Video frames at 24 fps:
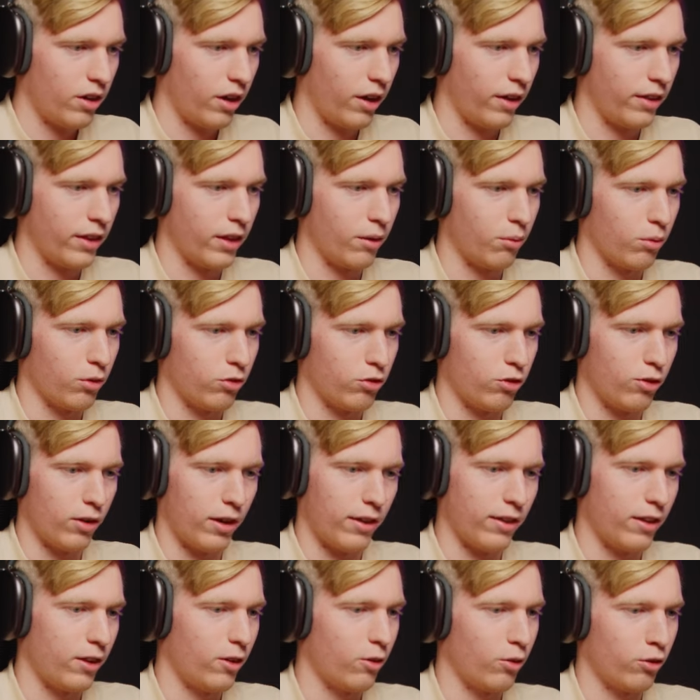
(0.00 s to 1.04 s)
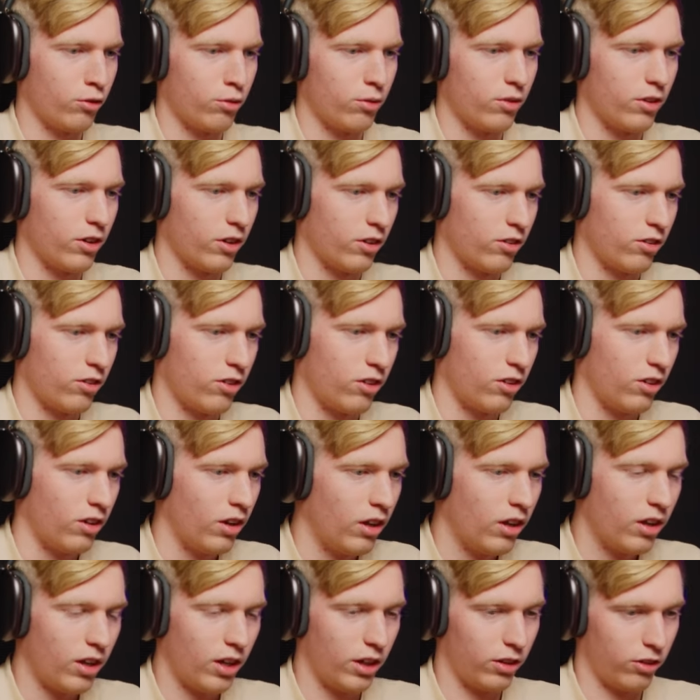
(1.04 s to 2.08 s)
And then once you add that noise reduction,
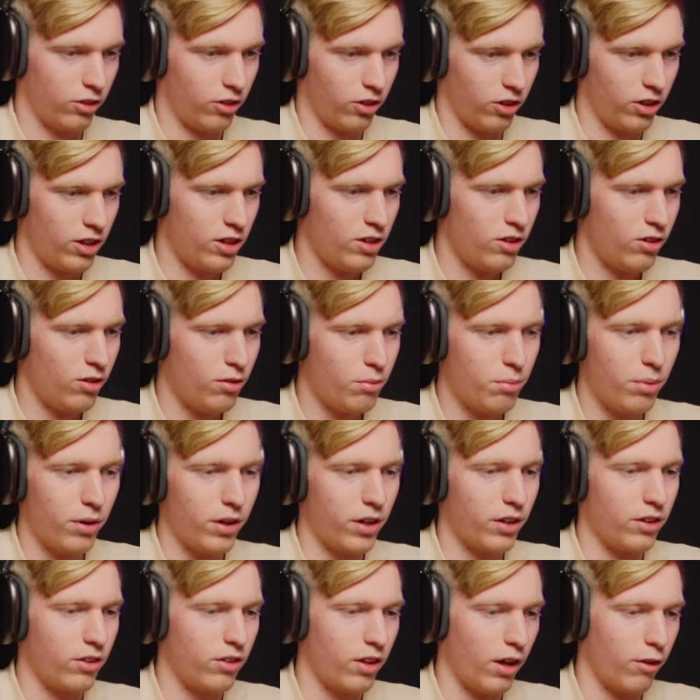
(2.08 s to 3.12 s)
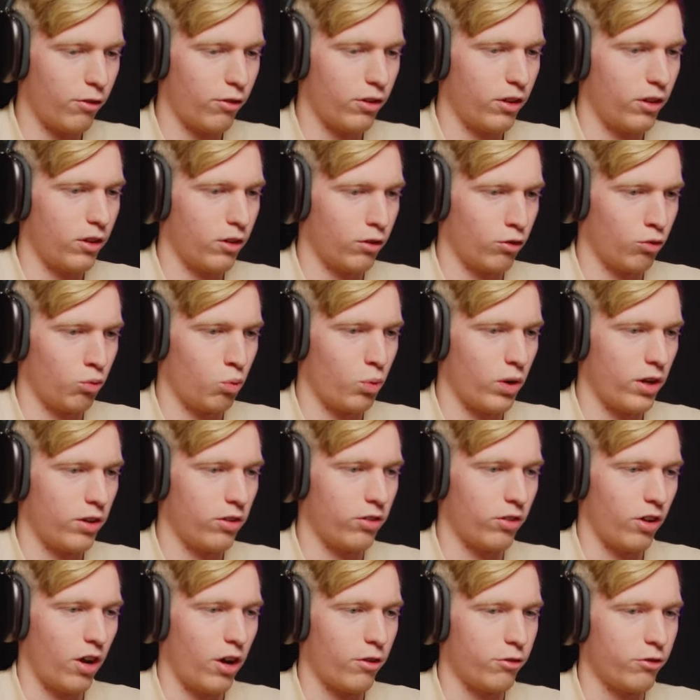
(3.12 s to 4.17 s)
it's cleaner, but it definitely looks way
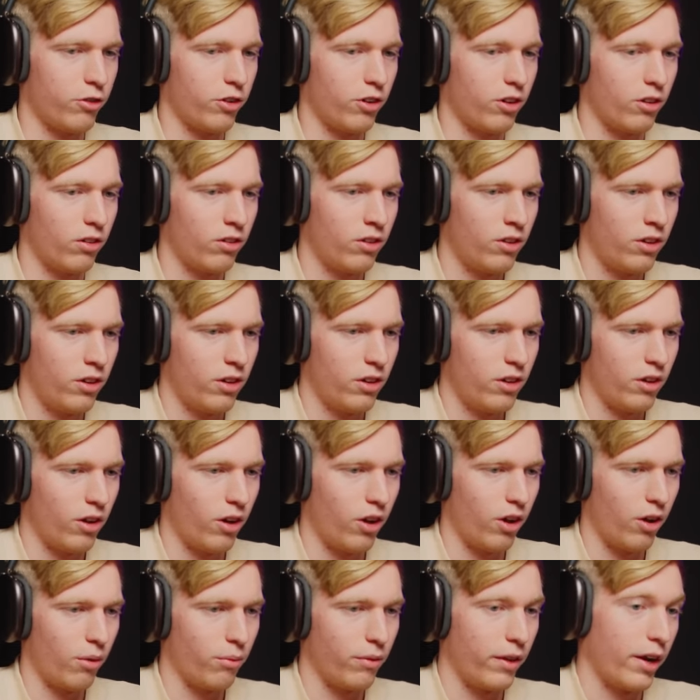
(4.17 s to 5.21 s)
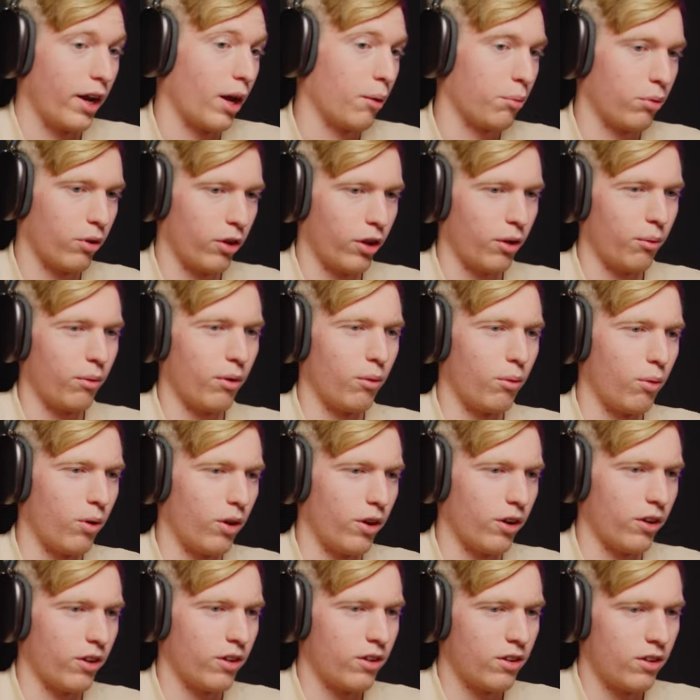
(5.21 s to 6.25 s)
softer than I probably would have
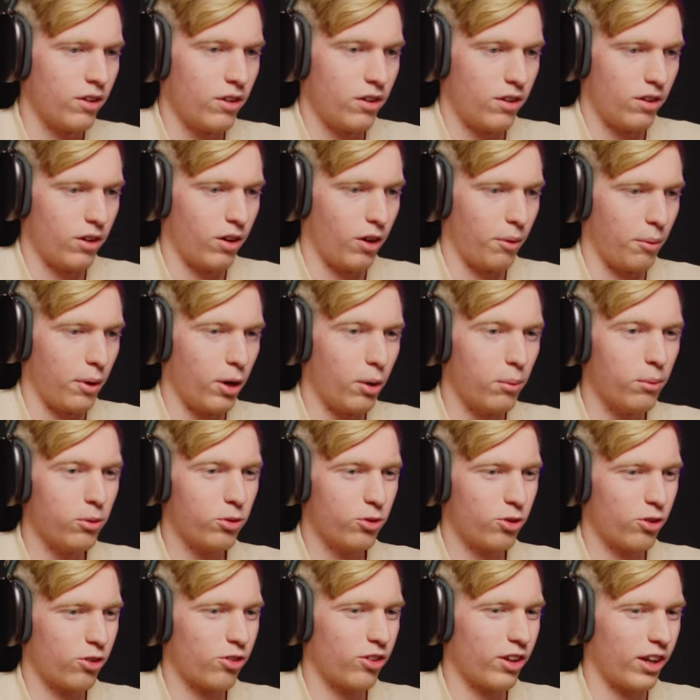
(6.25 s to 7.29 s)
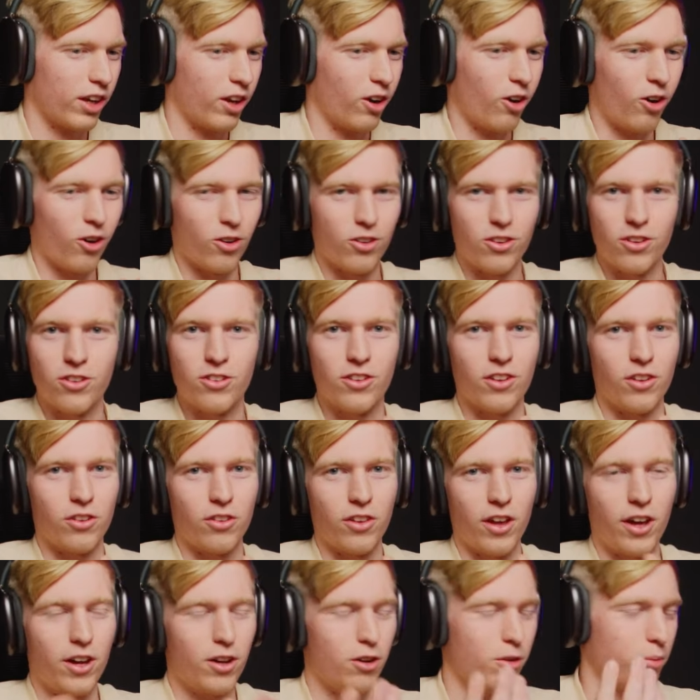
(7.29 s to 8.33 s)
wanted. It almost looks like an artistic
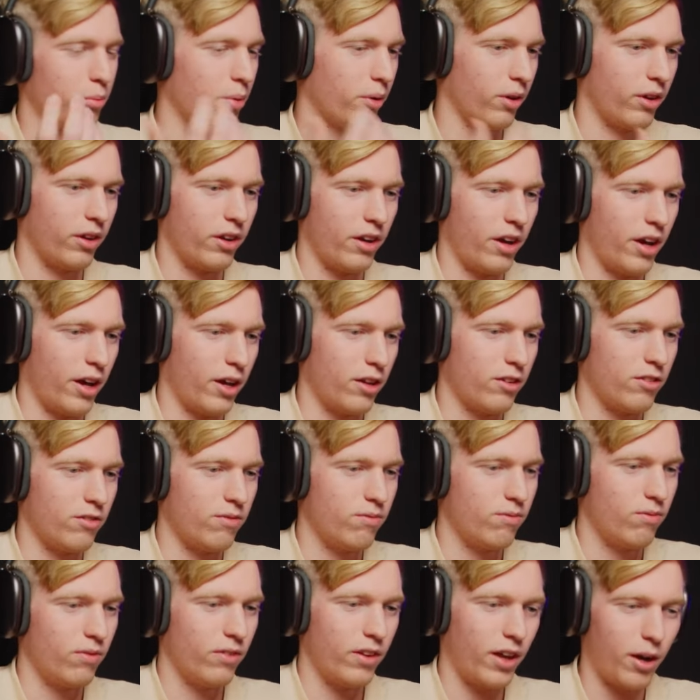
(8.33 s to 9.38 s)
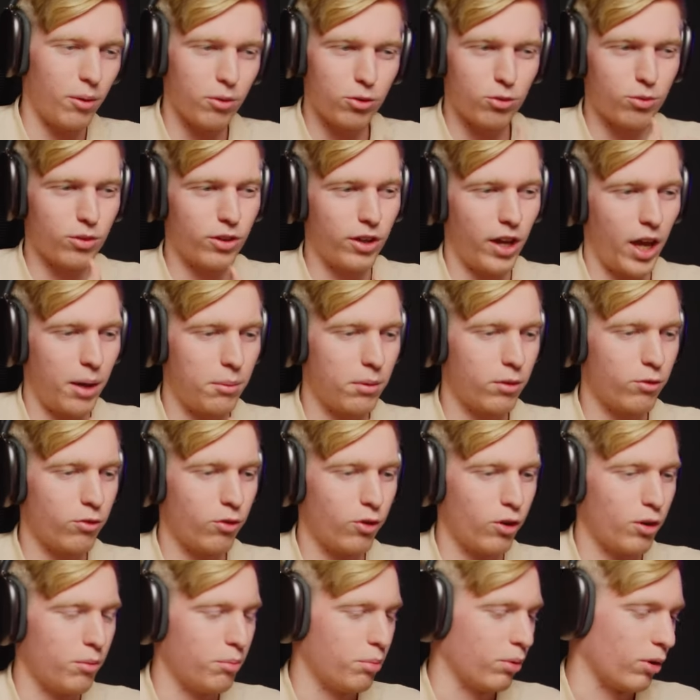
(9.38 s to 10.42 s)
style, but I wasn't really aiming
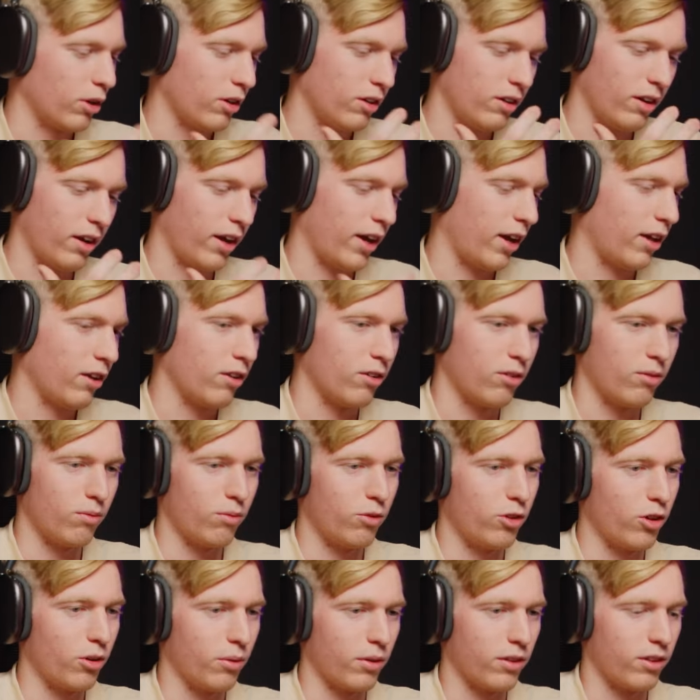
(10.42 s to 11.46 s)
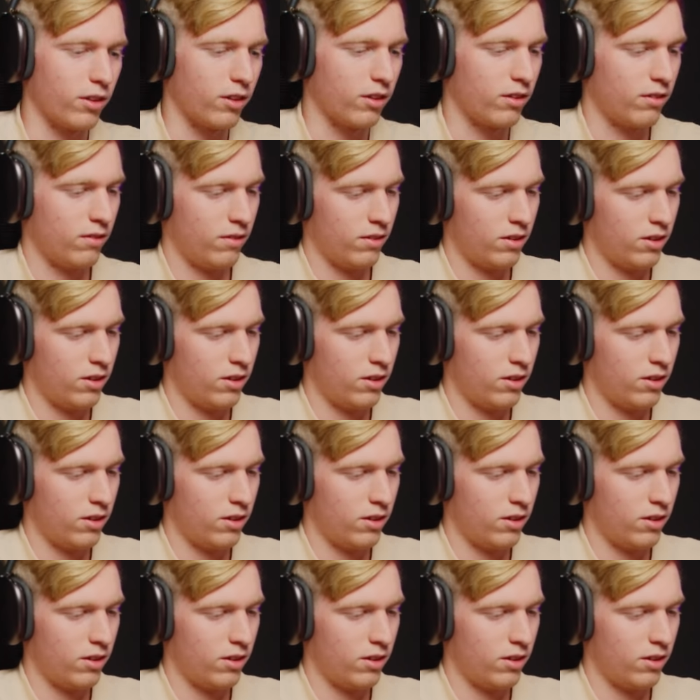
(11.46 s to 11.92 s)
for it, but I had to deal with it.